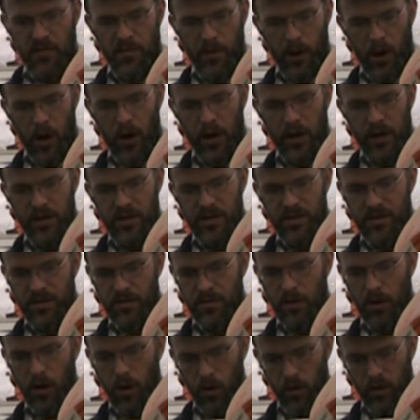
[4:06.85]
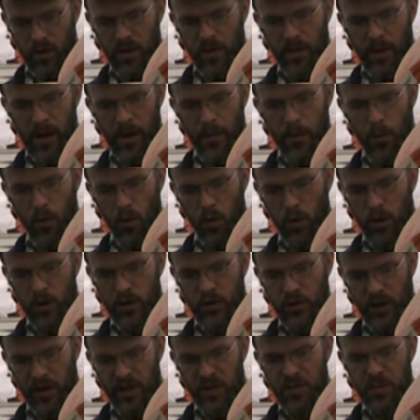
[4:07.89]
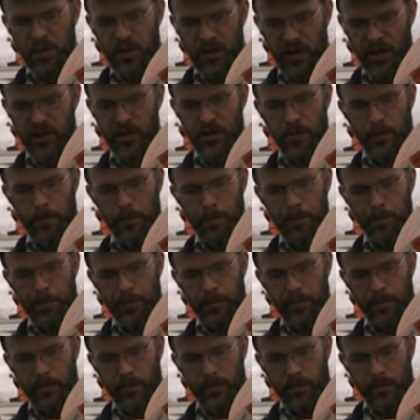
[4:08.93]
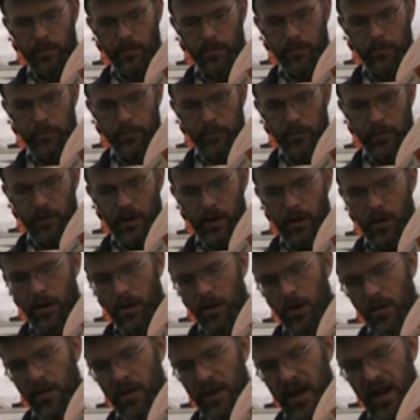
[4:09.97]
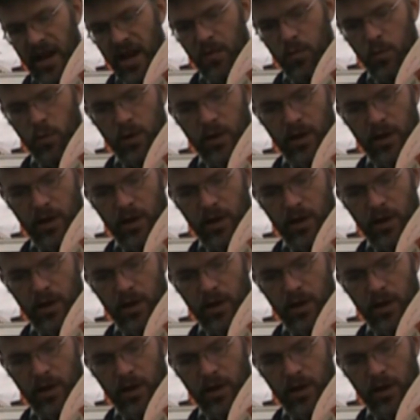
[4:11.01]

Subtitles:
from markets only by poor transportation. All they had were